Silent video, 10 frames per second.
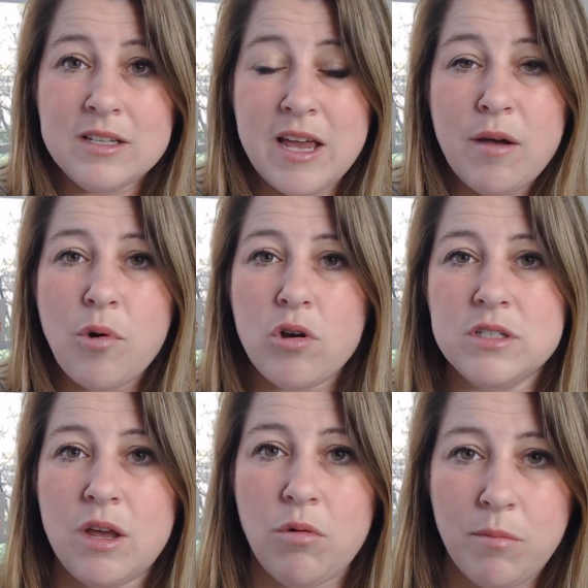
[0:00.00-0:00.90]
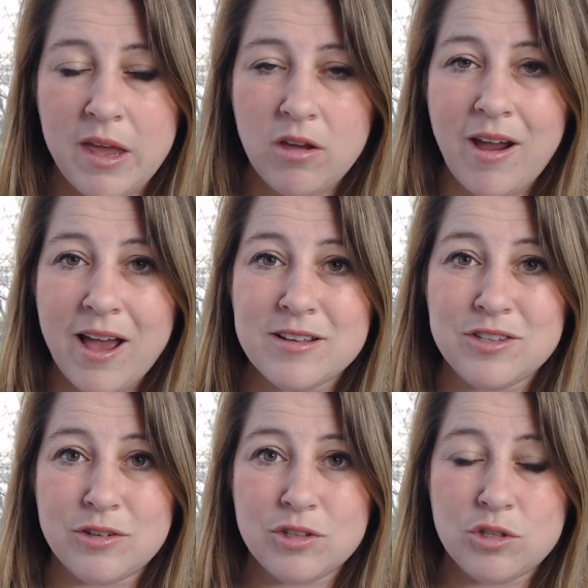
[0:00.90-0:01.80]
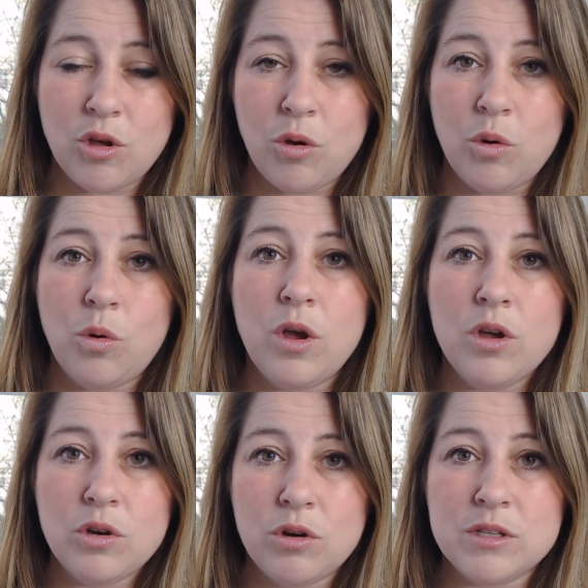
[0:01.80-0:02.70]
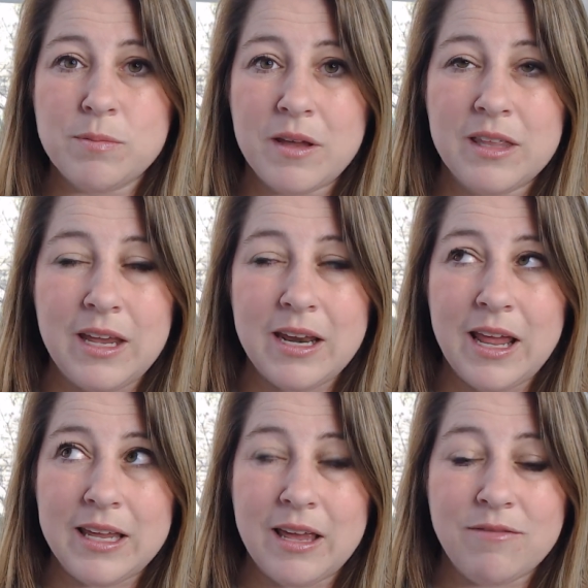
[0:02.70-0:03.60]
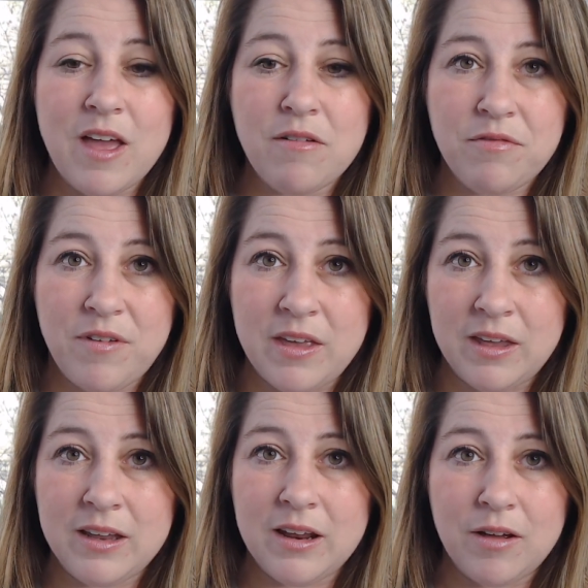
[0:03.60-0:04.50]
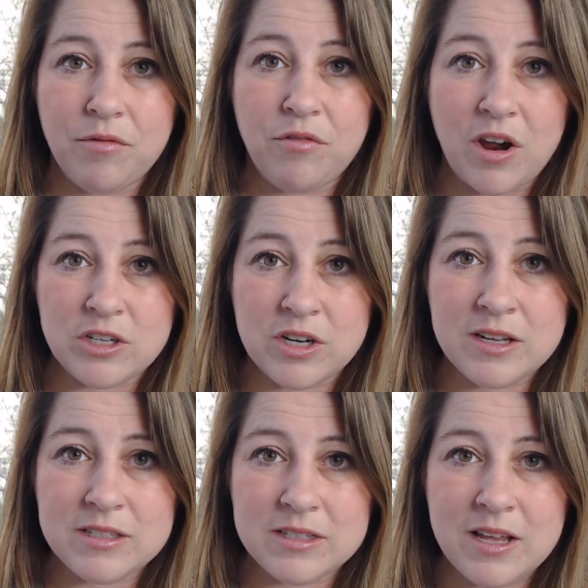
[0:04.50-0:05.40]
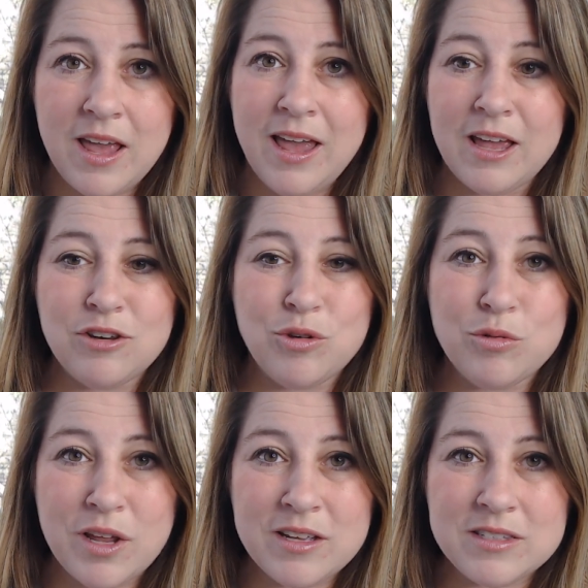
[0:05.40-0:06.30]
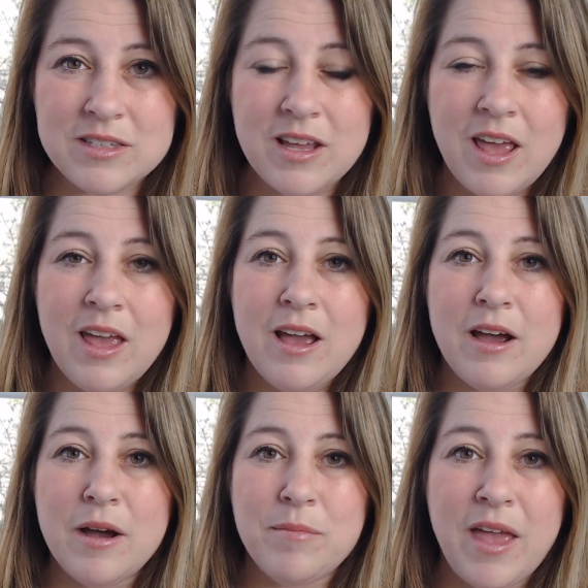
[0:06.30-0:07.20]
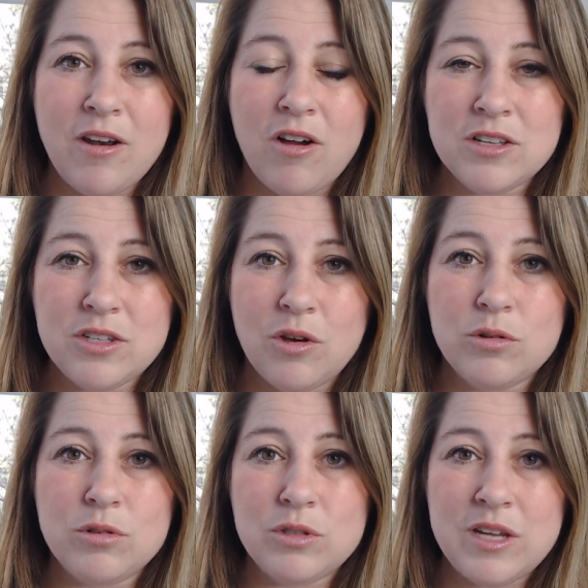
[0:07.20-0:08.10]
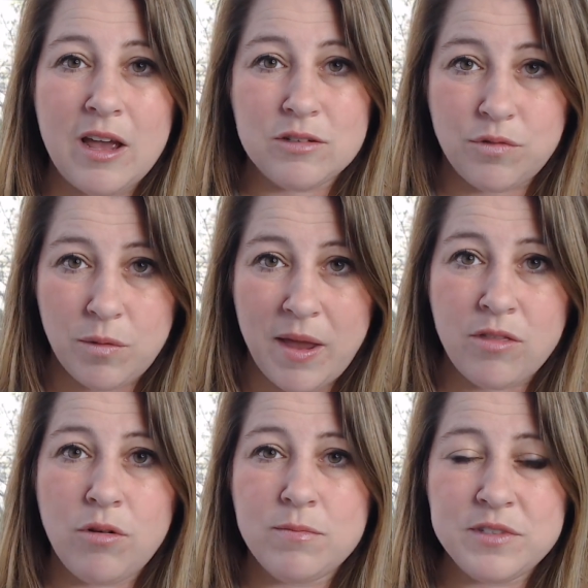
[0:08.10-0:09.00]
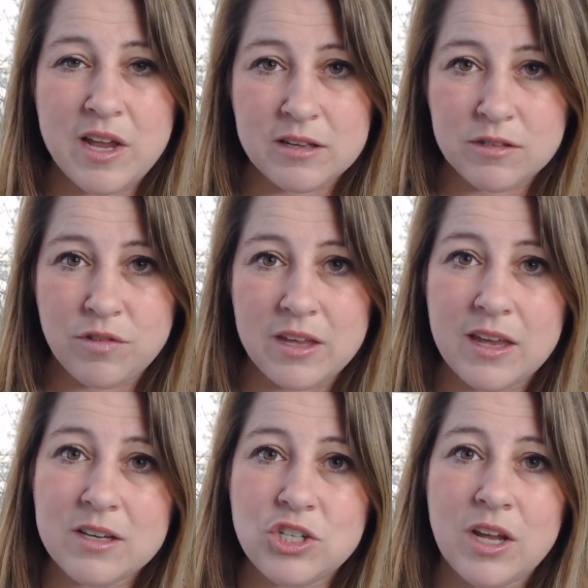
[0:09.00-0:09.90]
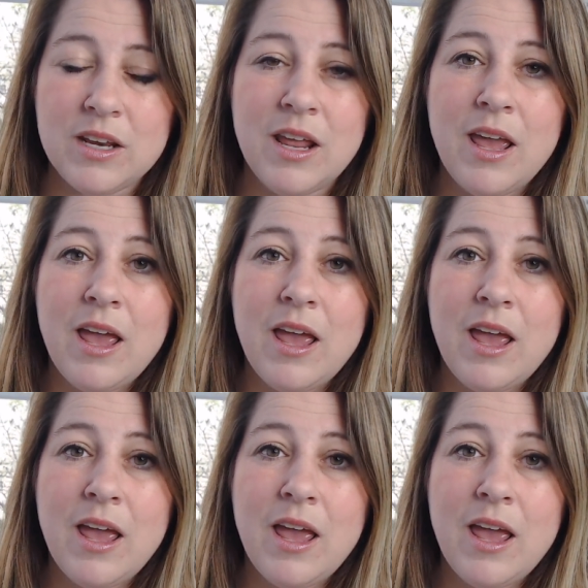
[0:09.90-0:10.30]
towel bars. It will make your house look so crisp and clean and give that feeling of freshness and newness. And also towels for the bathroom, towels for the kitchen,